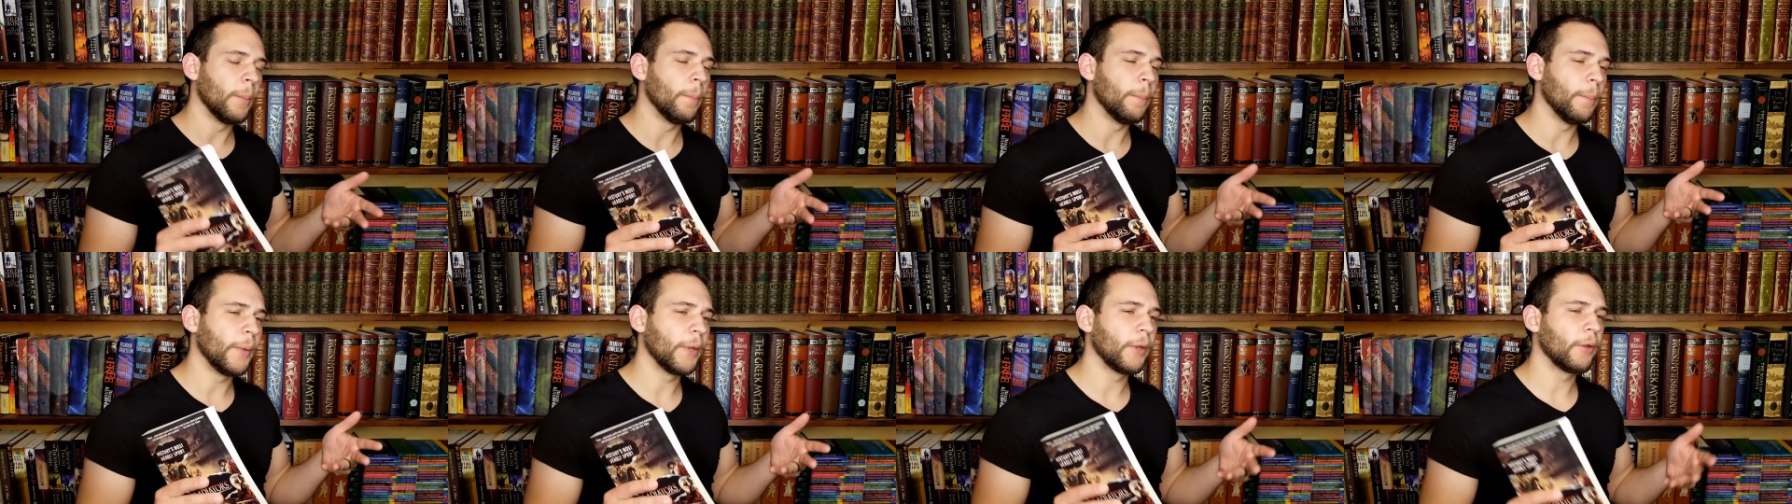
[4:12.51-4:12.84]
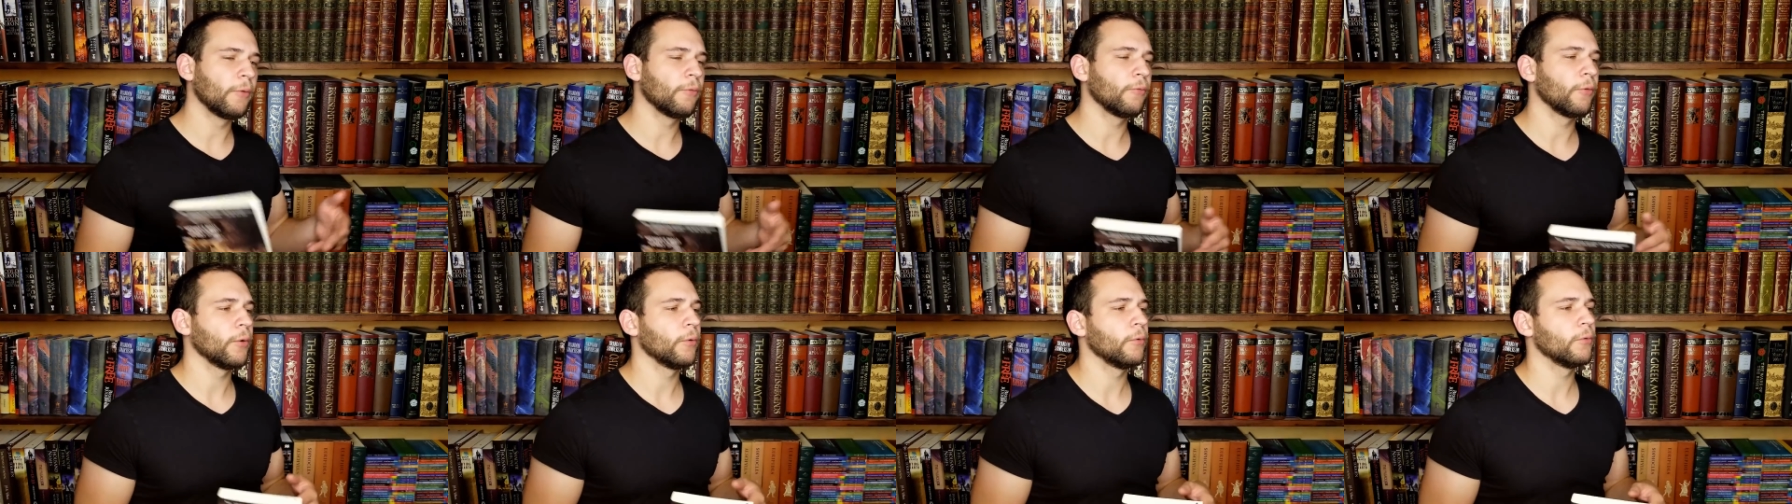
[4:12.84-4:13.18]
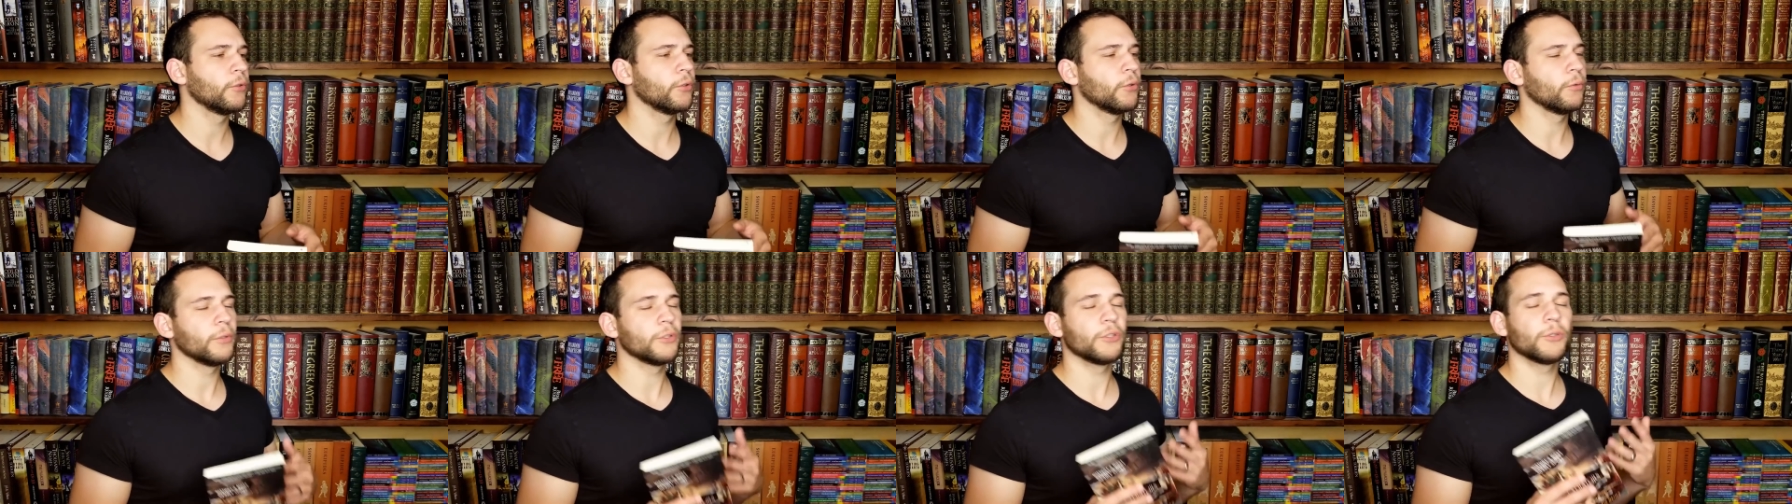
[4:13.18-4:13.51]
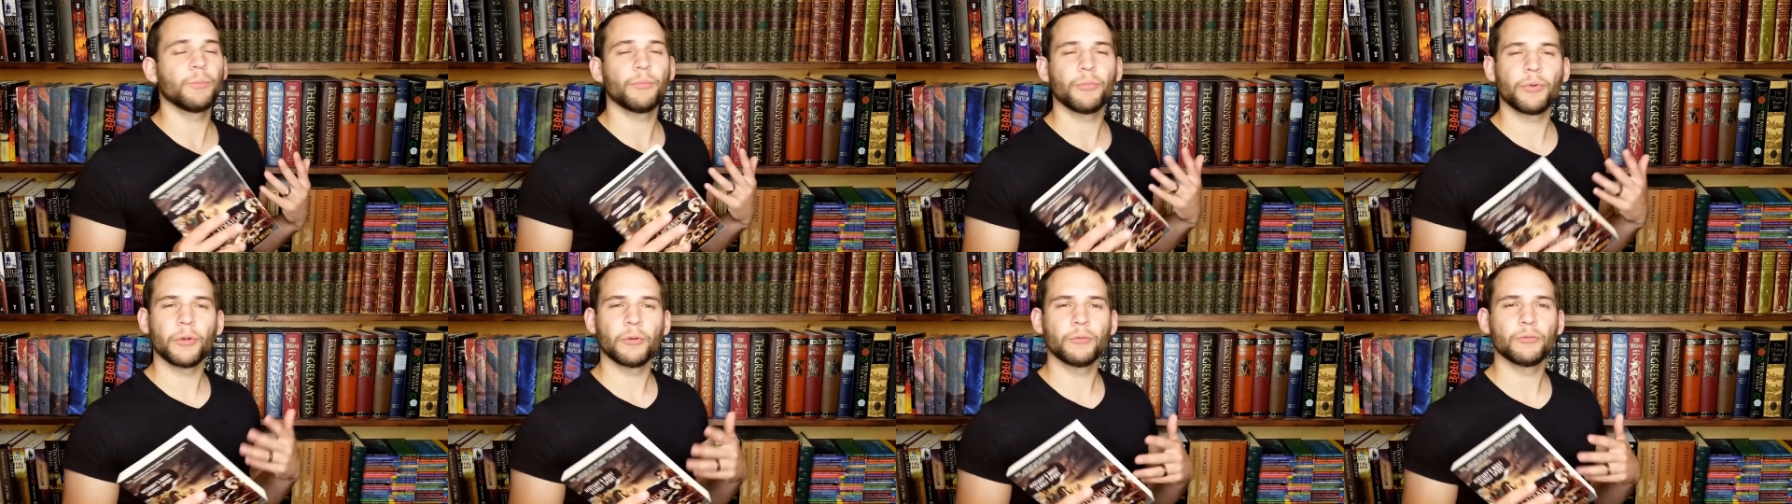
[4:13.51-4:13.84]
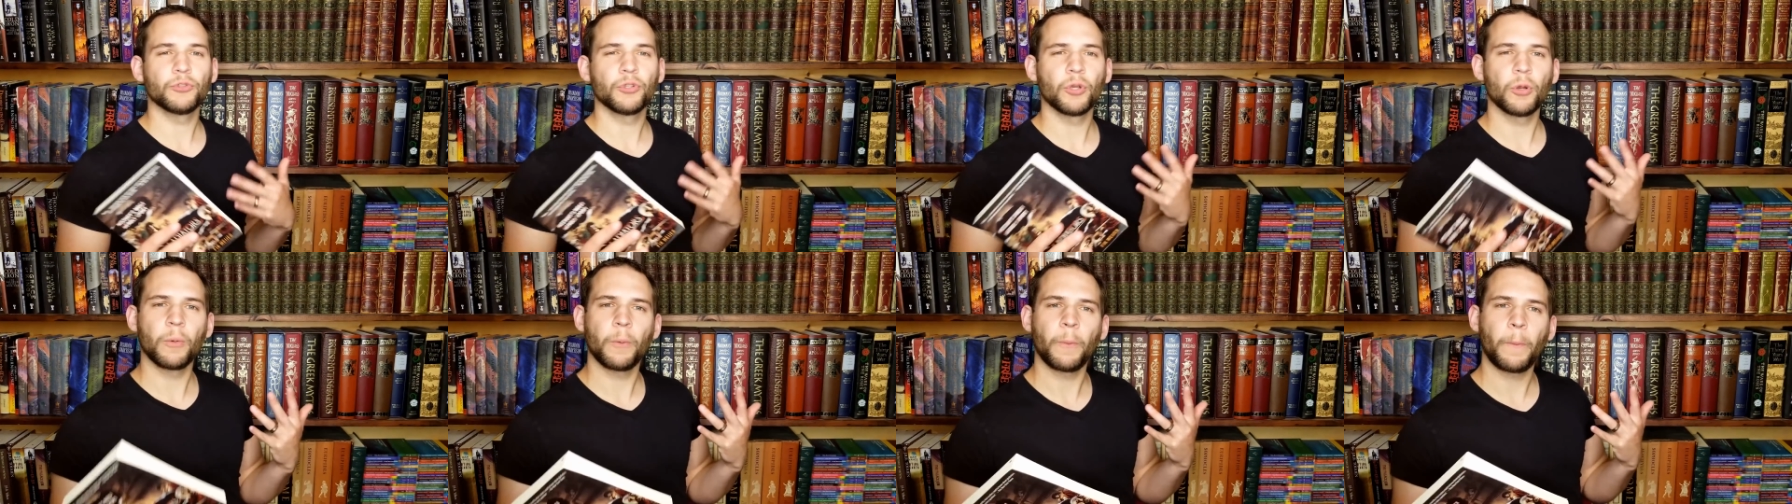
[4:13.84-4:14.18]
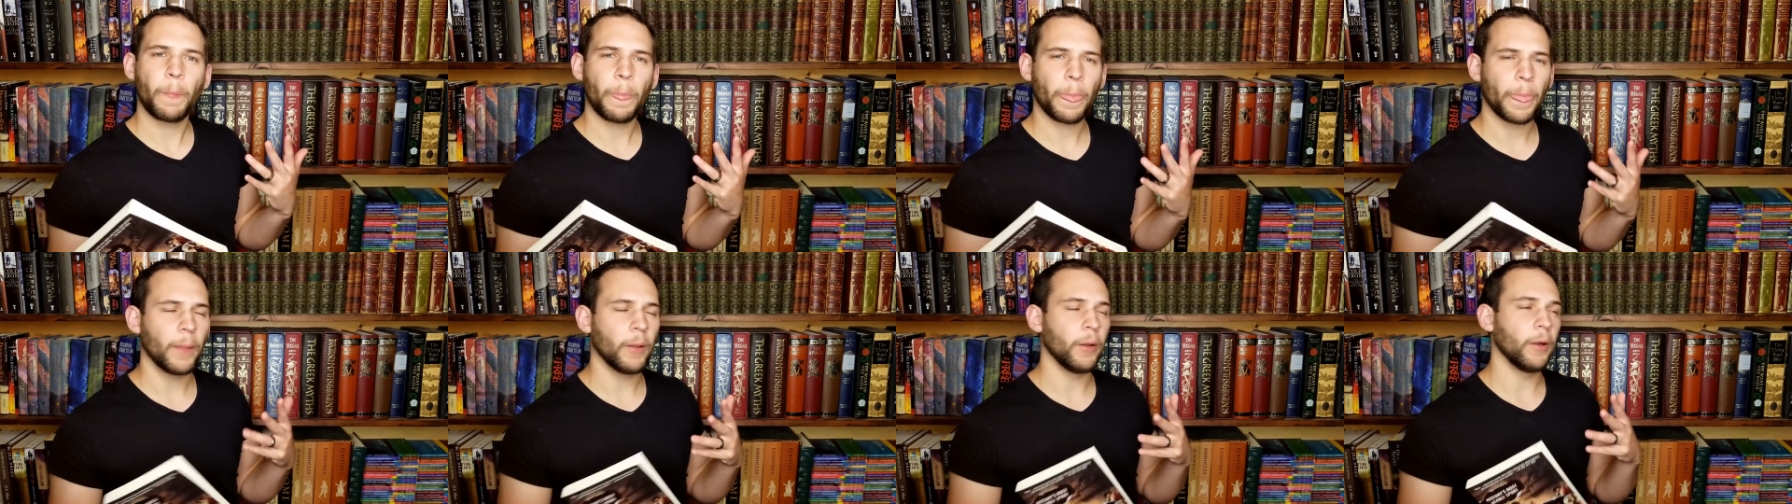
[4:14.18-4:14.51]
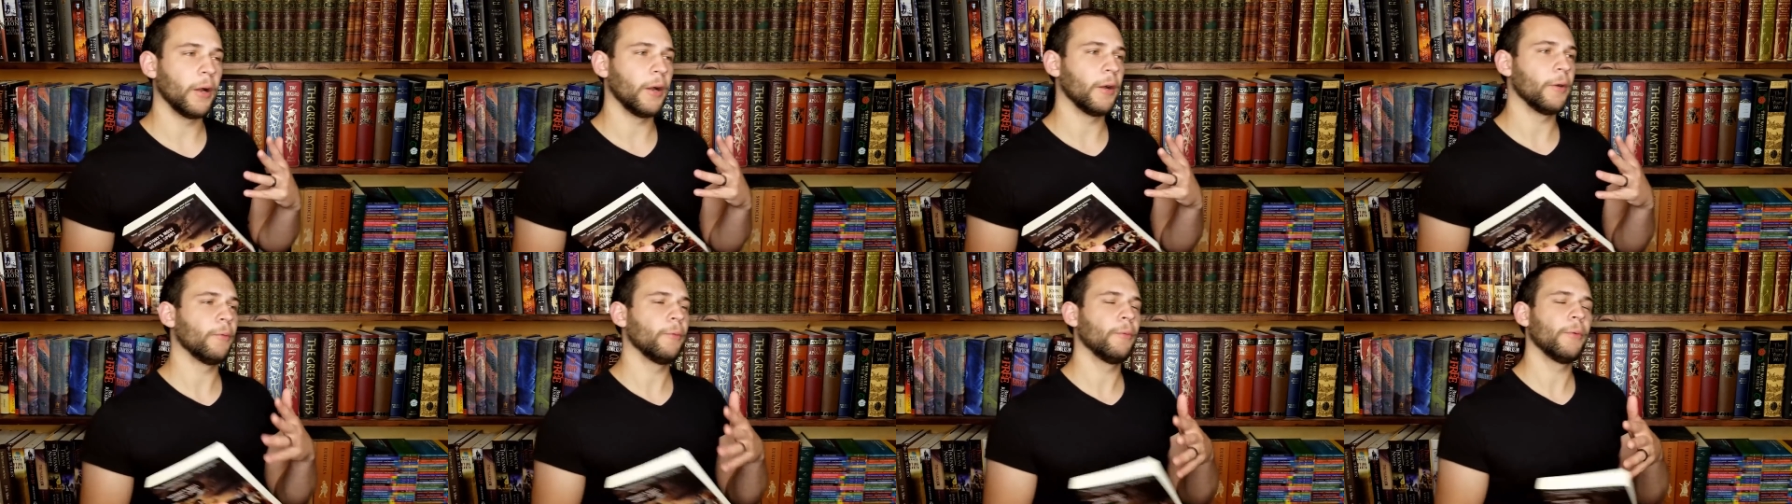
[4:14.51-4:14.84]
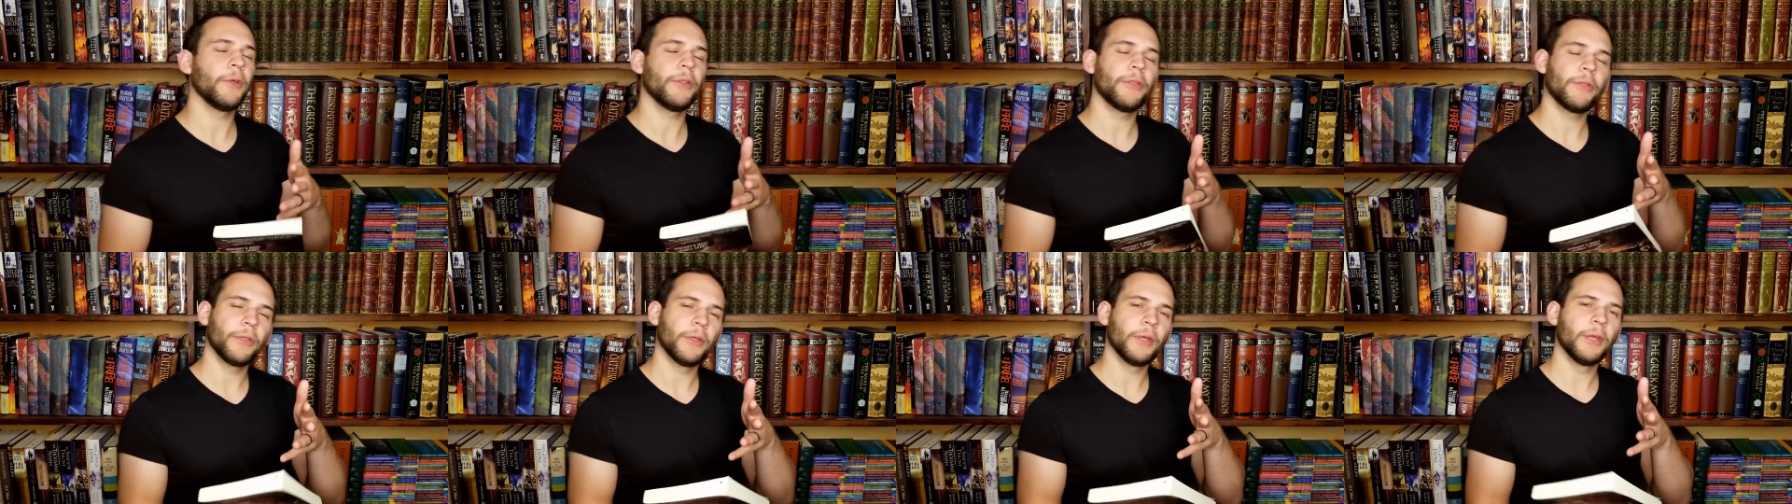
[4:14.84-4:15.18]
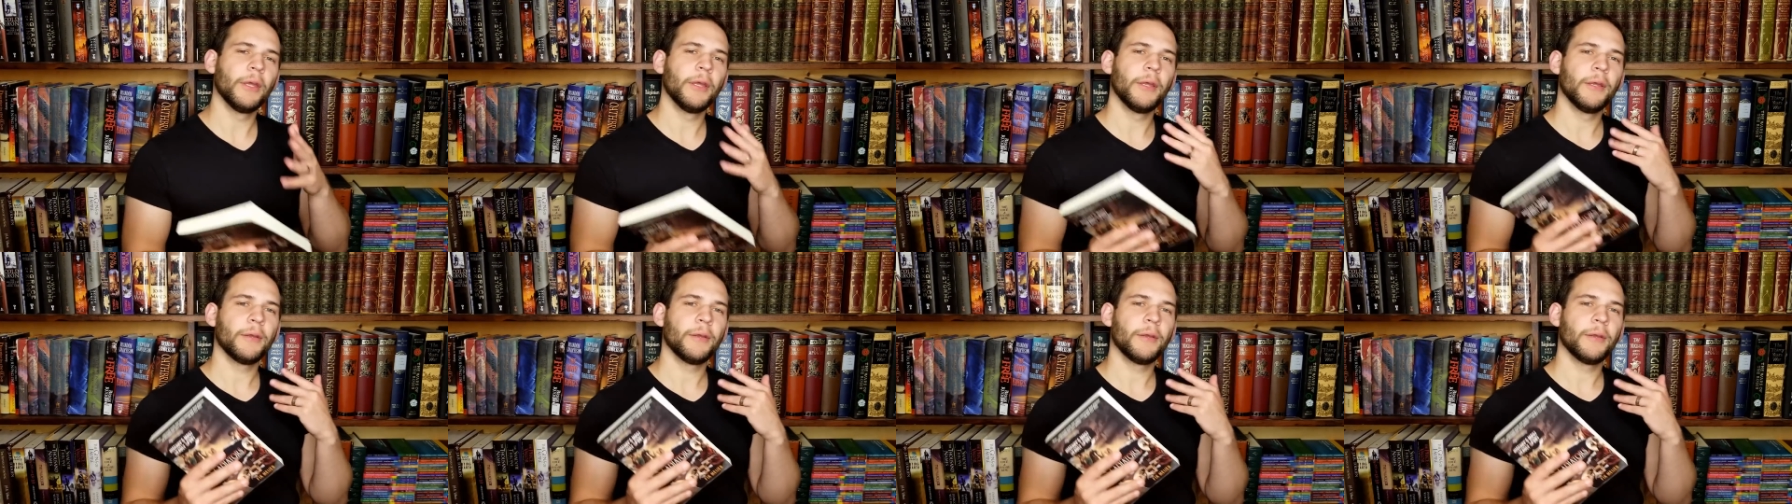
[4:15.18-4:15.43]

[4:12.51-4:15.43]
middle road to its approach uh, with